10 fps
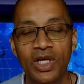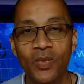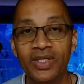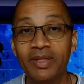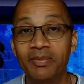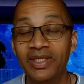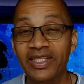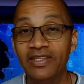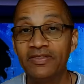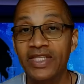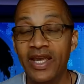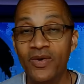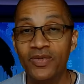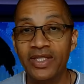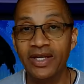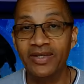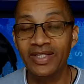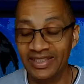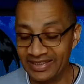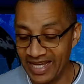Someone that believes
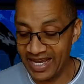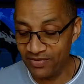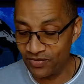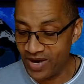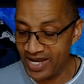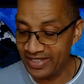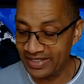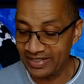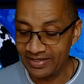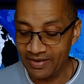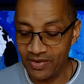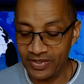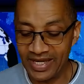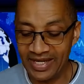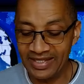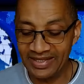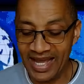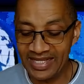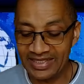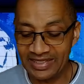healthcare is a right. Okay.
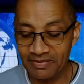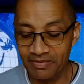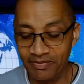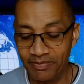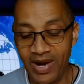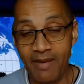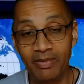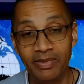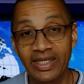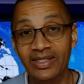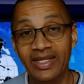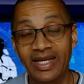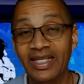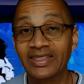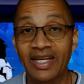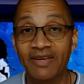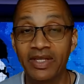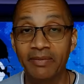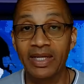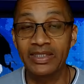And that's
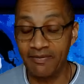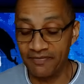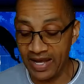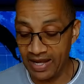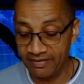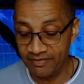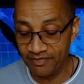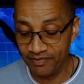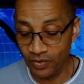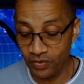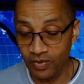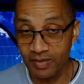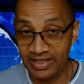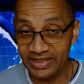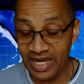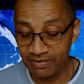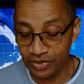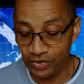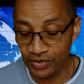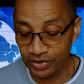definitely in my top 5, but one of my
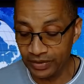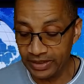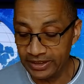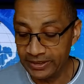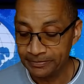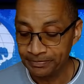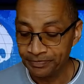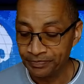top 2 or 3.